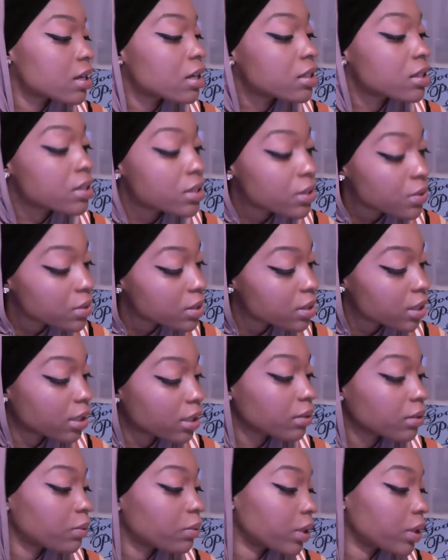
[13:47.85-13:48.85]

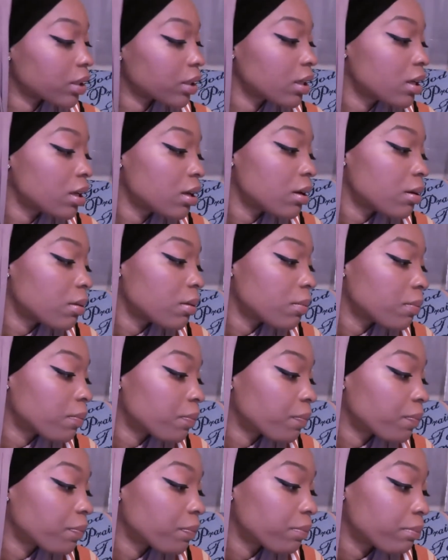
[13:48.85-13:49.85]
associated with
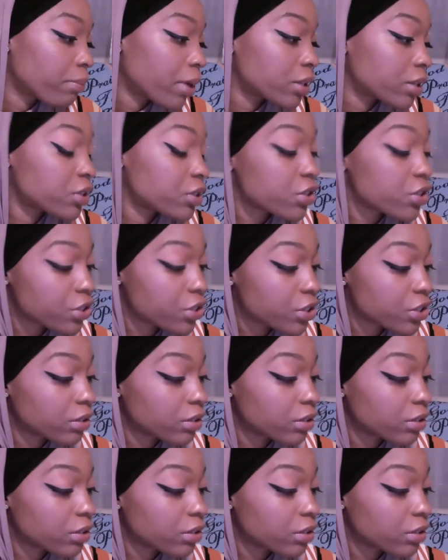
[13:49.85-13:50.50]
parturition.